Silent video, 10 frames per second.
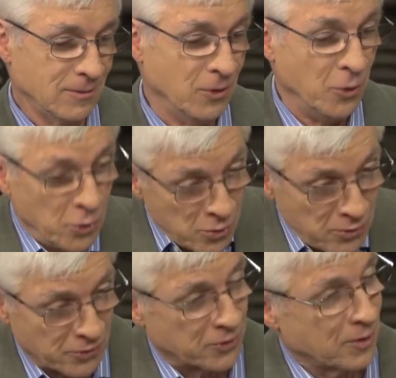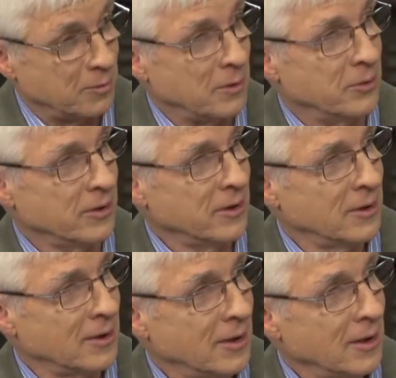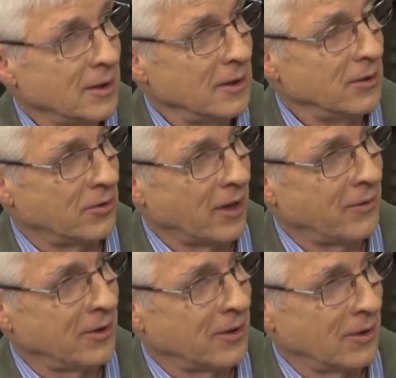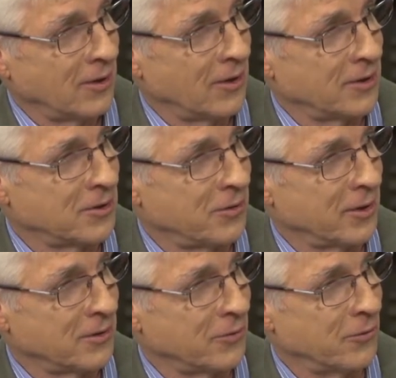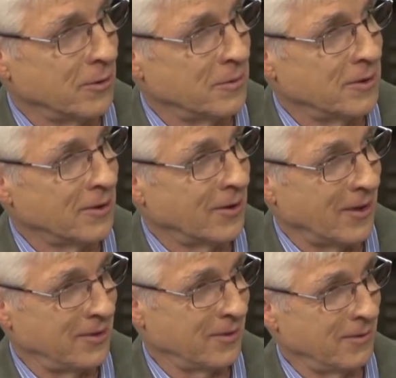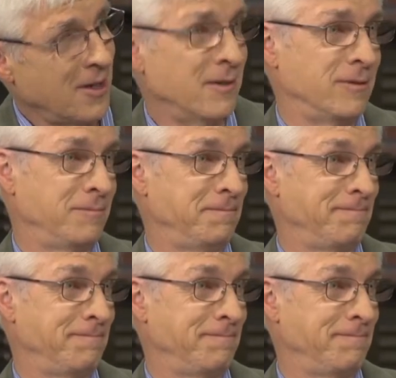new for some people to hear, is having our hearts transformed into hearts of love.